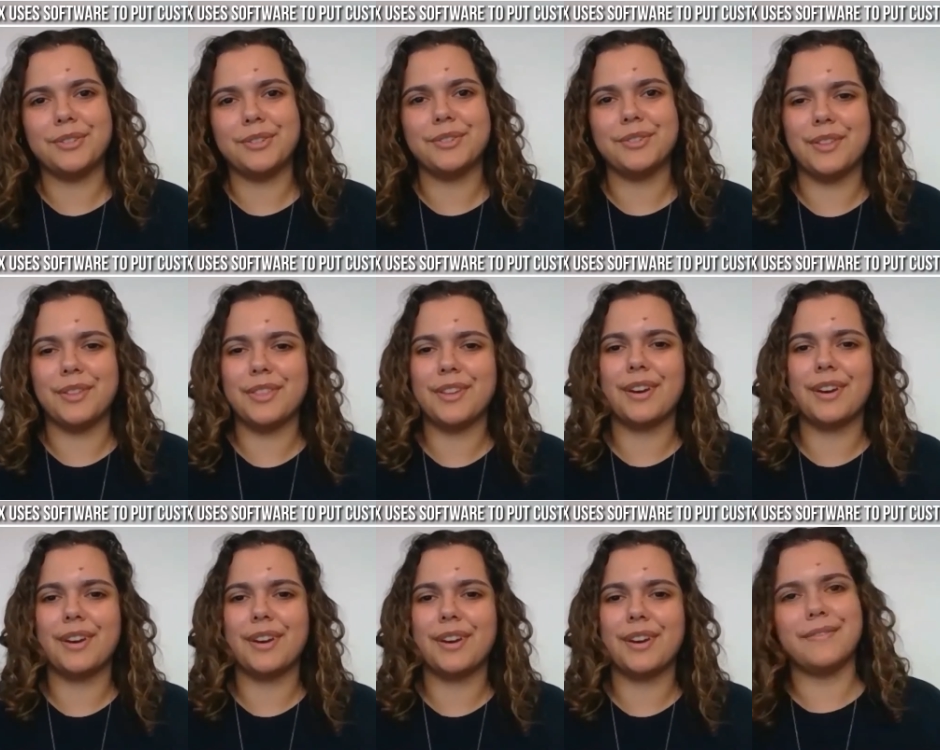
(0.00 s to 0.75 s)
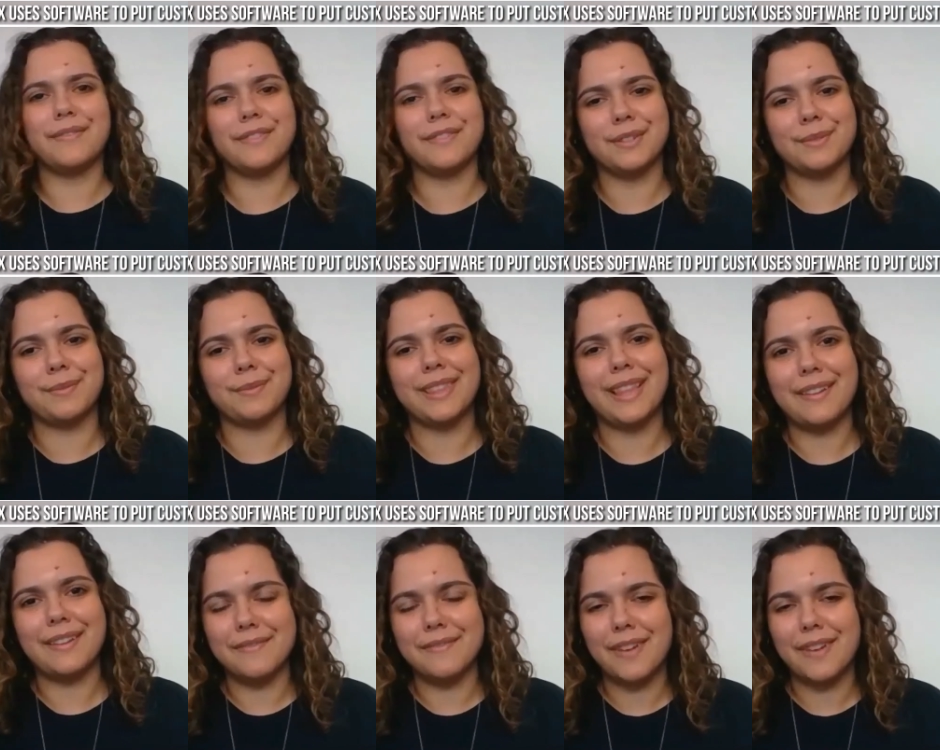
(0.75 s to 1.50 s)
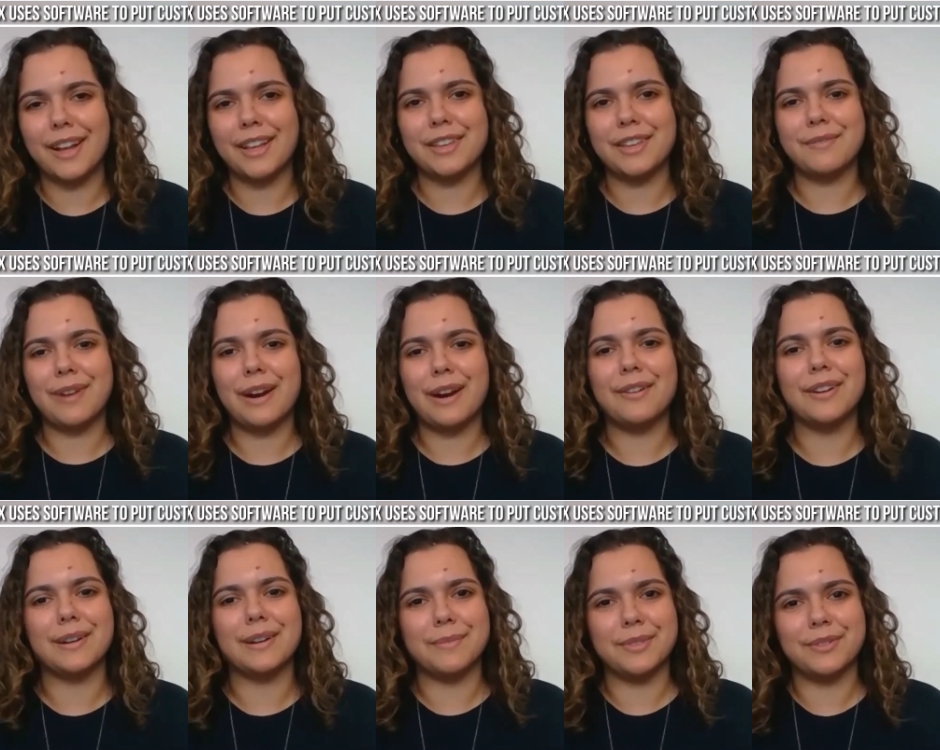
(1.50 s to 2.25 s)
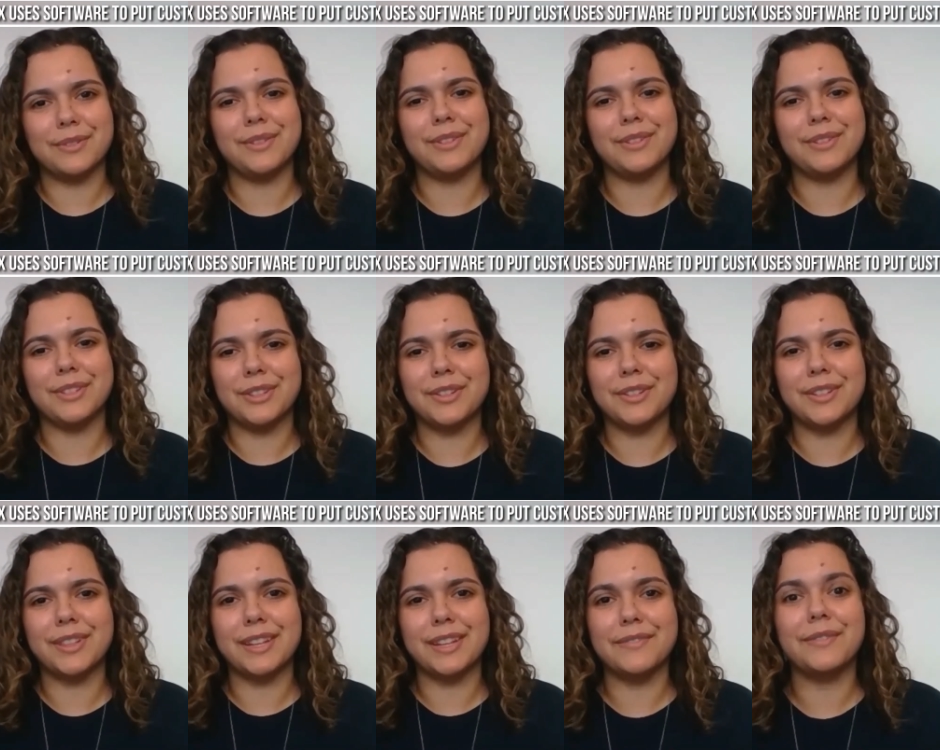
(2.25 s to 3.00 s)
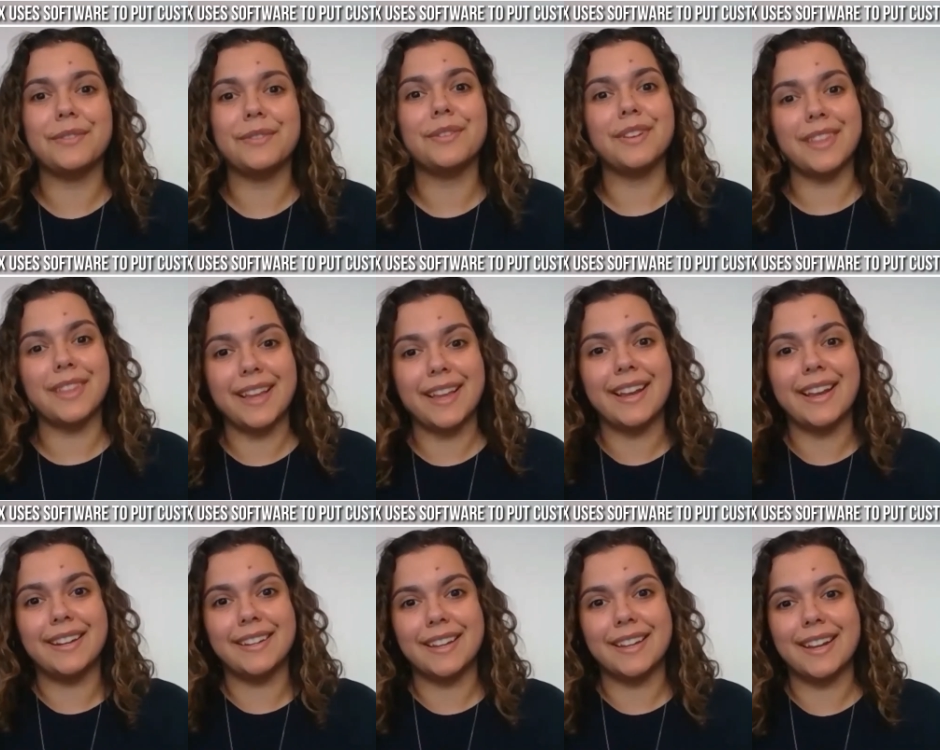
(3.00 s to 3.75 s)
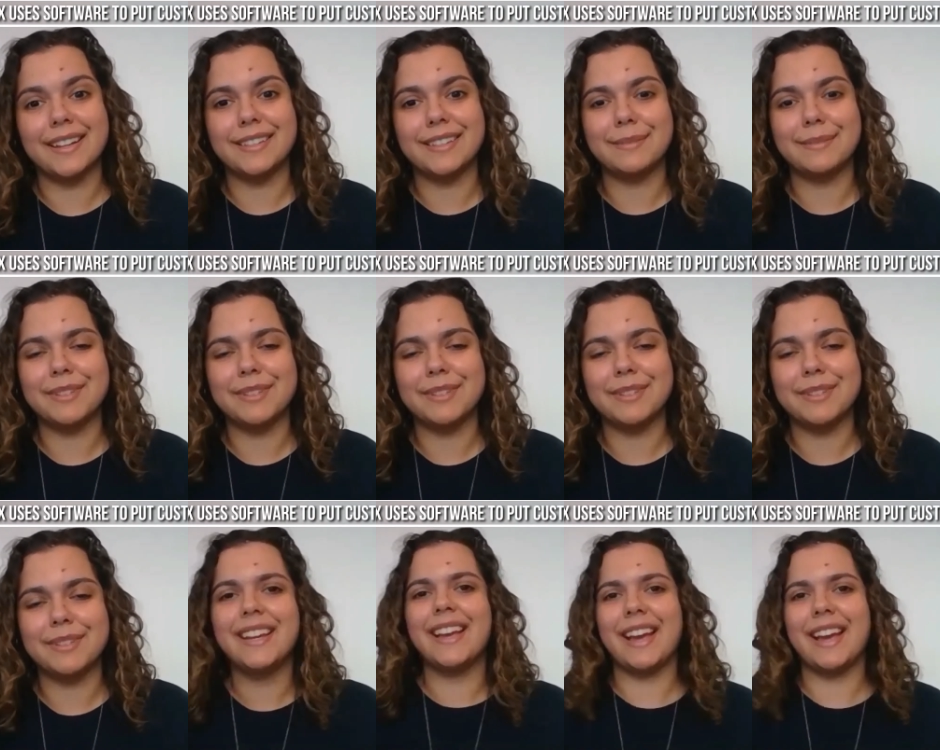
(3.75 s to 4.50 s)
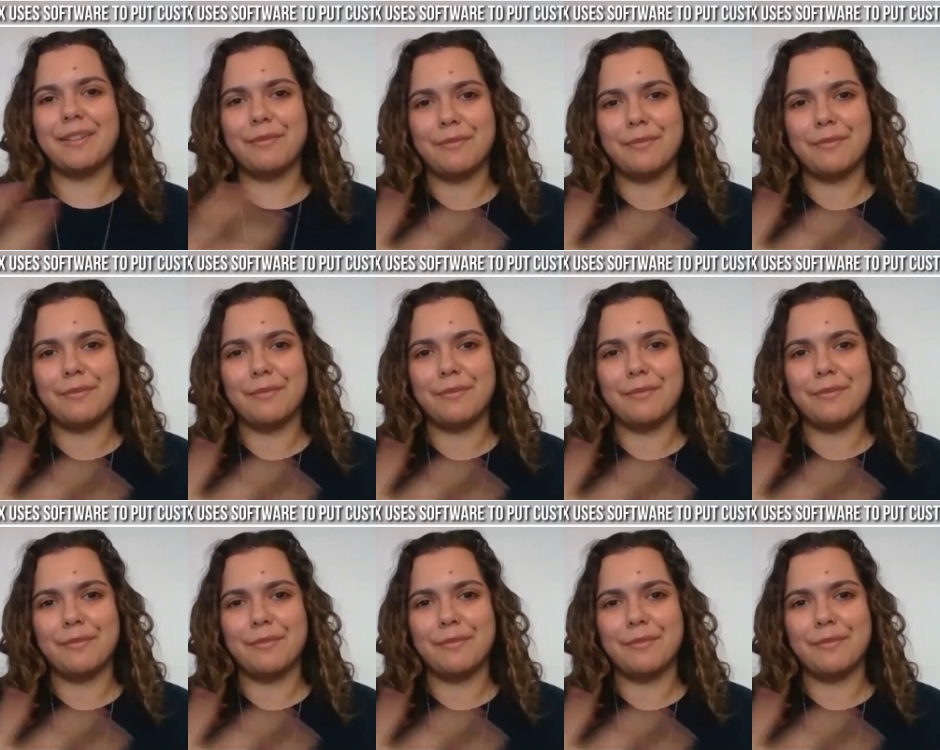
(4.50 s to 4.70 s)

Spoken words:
So you thought about first what that value outcome is going to look like for that end customer and